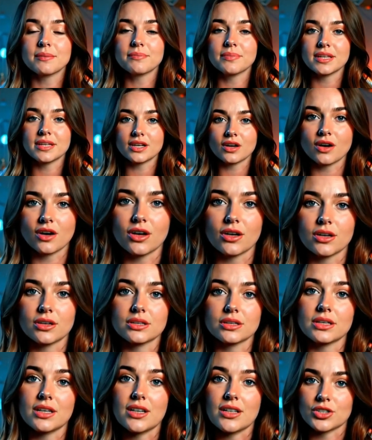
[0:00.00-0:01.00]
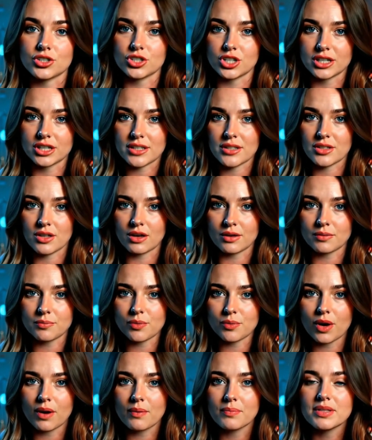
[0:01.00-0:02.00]
something called JSON
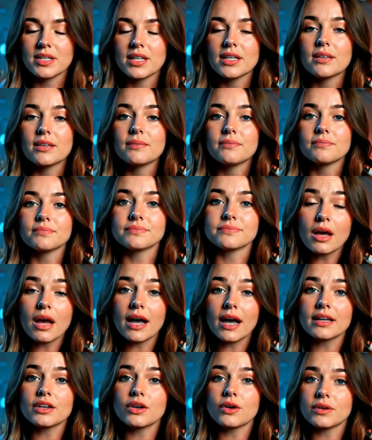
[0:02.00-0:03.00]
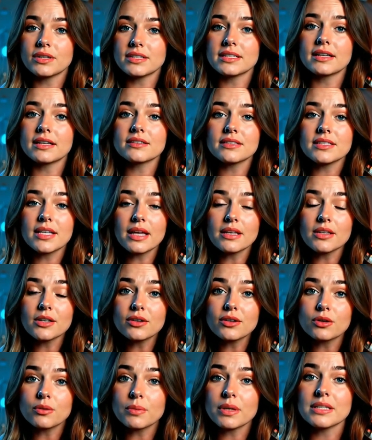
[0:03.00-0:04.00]
prompting. I know it sounds
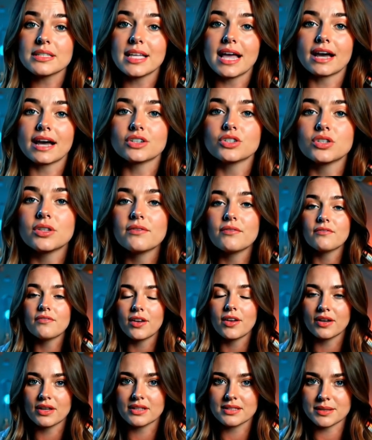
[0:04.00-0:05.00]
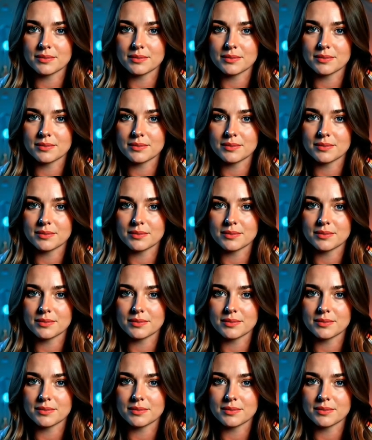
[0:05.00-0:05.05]
technical, but it's actually very